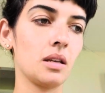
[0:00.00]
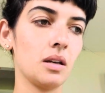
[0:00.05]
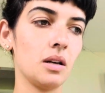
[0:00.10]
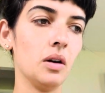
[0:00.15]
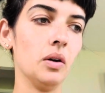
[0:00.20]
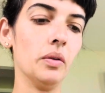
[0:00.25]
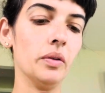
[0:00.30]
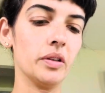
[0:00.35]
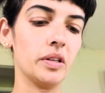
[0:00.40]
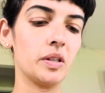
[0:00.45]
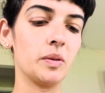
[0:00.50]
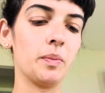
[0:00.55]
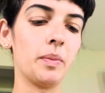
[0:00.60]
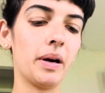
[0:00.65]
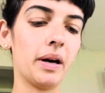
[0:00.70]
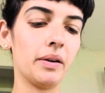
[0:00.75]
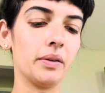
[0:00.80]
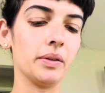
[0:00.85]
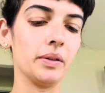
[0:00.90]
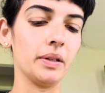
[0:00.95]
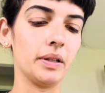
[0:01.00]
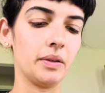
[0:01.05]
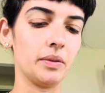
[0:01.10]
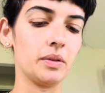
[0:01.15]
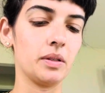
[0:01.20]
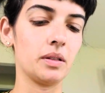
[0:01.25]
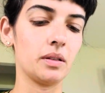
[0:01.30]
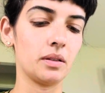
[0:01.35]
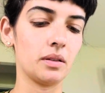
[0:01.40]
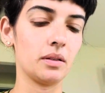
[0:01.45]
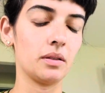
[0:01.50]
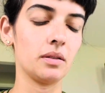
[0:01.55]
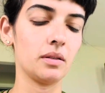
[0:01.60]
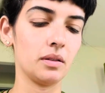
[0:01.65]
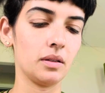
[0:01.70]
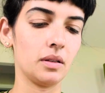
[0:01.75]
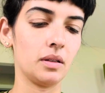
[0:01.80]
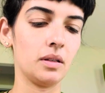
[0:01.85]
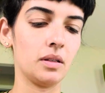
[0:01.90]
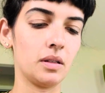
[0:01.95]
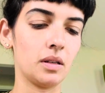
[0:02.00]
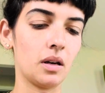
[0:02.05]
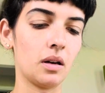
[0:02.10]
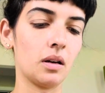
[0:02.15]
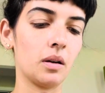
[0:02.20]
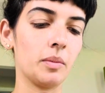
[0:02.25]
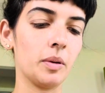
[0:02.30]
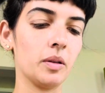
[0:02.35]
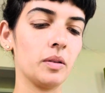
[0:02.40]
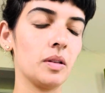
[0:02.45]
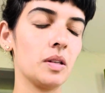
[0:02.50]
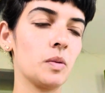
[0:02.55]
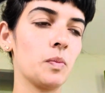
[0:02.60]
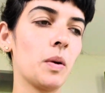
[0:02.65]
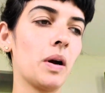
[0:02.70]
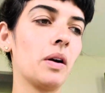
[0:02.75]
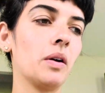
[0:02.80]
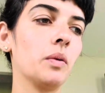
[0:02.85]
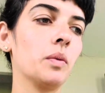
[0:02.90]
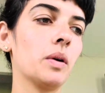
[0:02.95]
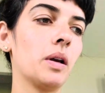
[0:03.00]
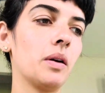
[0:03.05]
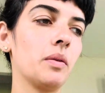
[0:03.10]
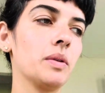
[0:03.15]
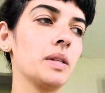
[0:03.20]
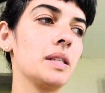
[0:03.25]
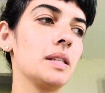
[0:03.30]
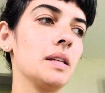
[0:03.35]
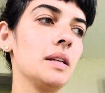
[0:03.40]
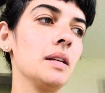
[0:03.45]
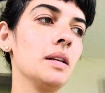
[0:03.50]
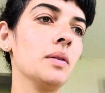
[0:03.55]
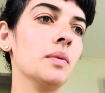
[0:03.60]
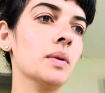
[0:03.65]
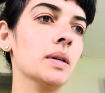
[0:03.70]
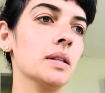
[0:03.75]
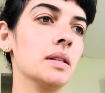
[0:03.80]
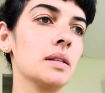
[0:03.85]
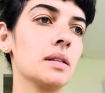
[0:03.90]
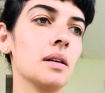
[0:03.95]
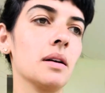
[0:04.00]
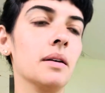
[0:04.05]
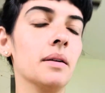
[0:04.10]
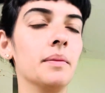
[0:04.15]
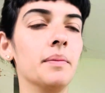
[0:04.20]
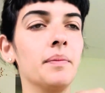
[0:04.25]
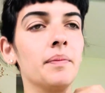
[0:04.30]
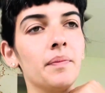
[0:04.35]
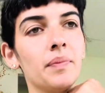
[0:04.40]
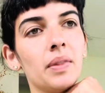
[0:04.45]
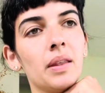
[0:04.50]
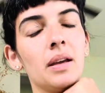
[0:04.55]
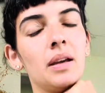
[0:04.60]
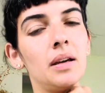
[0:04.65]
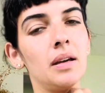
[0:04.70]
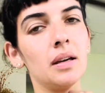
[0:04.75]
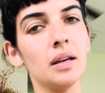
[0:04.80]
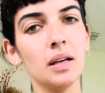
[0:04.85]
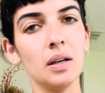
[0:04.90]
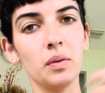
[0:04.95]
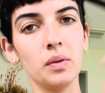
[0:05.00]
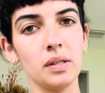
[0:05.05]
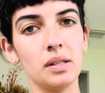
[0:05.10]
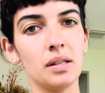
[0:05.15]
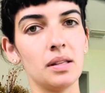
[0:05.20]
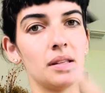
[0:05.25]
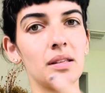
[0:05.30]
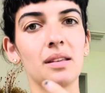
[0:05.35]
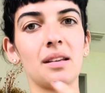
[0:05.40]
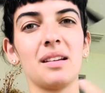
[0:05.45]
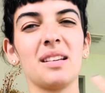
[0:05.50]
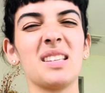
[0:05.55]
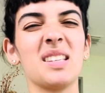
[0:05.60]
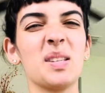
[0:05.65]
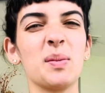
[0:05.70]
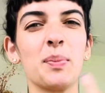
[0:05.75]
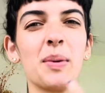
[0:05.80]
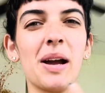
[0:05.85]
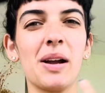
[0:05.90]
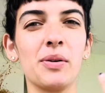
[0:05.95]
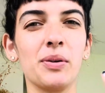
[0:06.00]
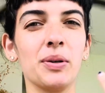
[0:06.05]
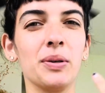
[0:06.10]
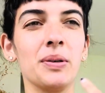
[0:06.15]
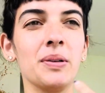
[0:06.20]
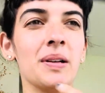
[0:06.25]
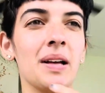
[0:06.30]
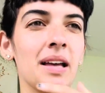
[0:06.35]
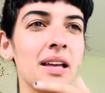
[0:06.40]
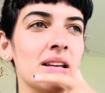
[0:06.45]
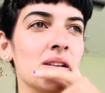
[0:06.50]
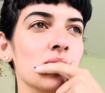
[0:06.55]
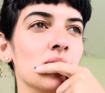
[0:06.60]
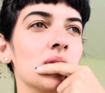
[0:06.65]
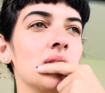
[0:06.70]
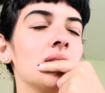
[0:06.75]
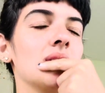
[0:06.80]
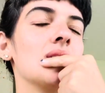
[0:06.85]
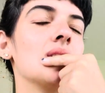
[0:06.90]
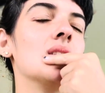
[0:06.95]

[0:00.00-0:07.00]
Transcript: Oh, the spiral. I was going to talk about the spiral. What I was seeing was it was this like spiral, and it was